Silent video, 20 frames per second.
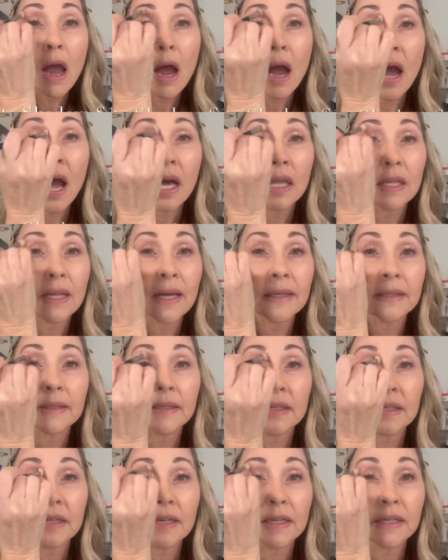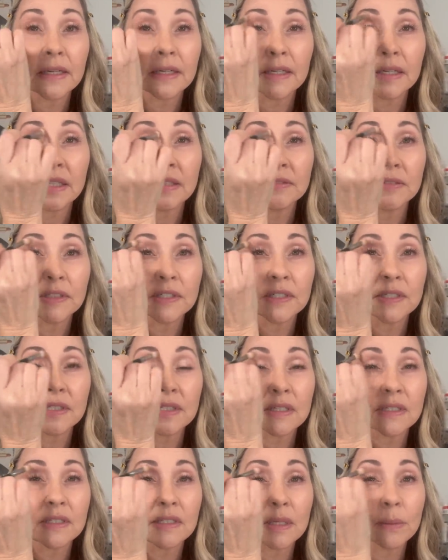I like that it kind of covers
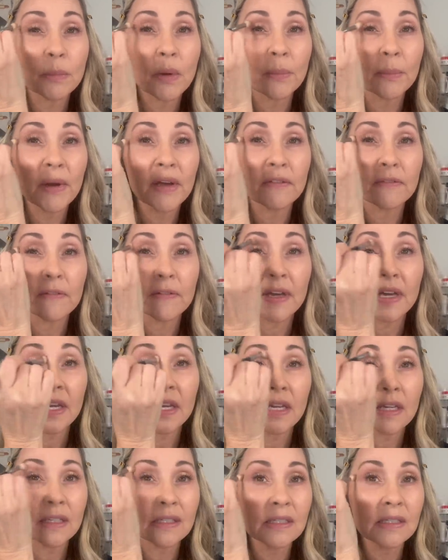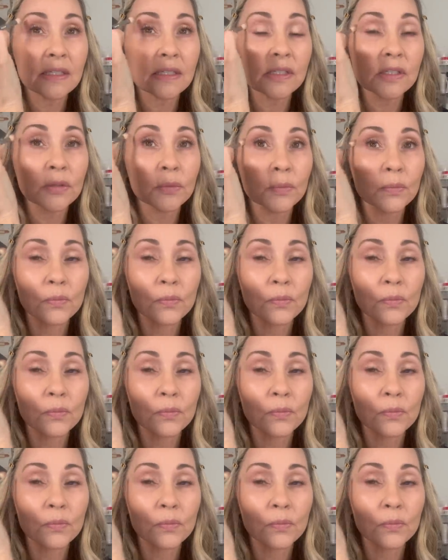some of my veins.